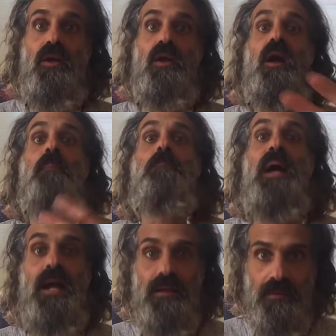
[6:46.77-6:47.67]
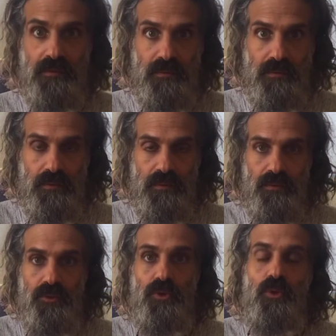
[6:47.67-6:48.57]
Come back
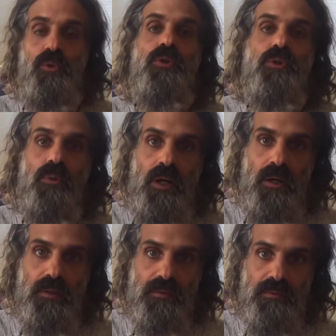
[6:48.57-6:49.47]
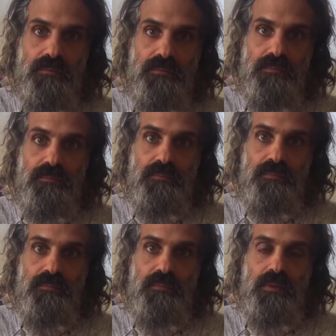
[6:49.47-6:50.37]
to who you are.
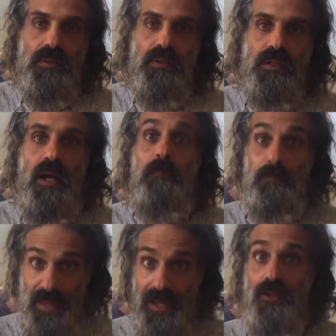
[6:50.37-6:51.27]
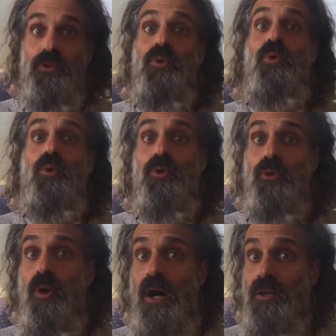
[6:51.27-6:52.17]
Come back to who you
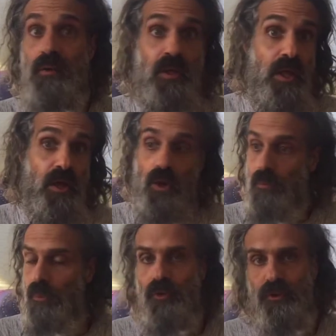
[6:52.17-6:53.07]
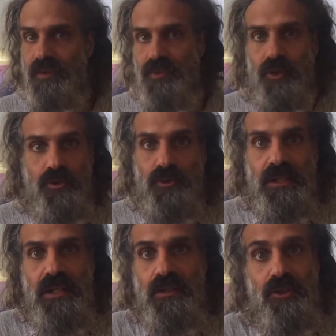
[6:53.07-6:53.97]
are. Now, most of us don't
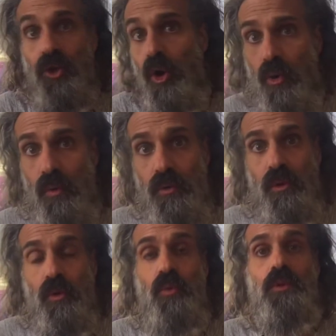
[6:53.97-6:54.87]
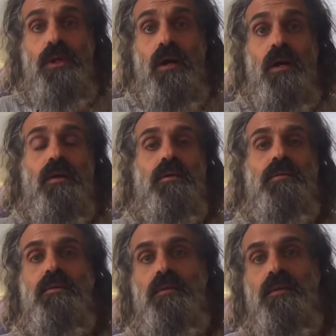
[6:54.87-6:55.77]
really know who we are.
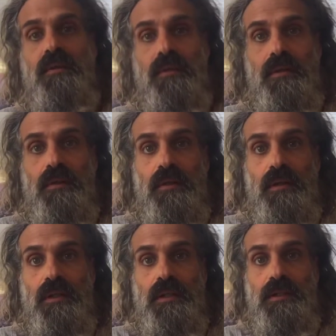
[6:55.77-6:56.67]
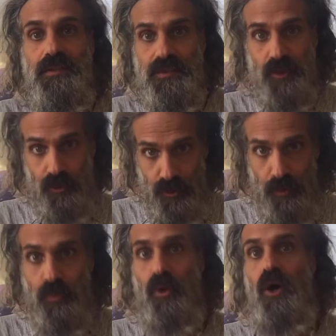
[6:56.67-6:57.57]
This is also a
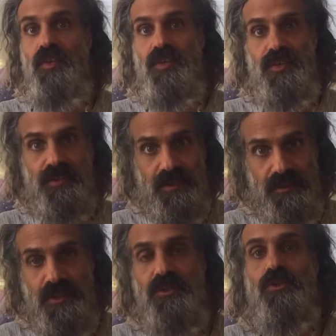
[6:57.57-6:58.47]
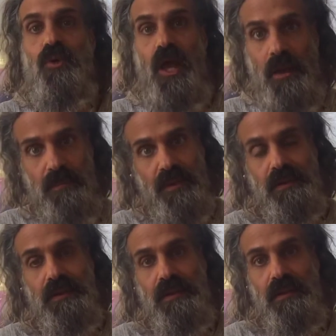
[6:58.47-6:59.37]
process that needs to happen,
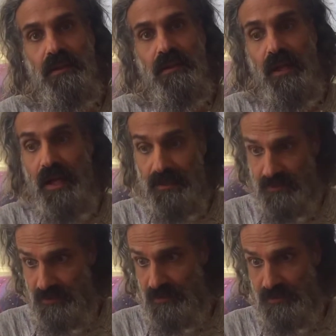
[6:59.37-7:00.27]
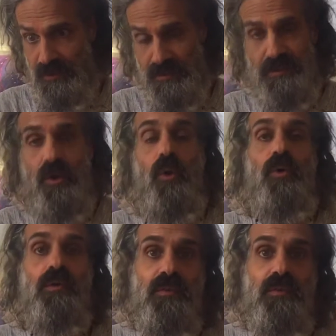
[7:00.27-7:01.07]
and it's called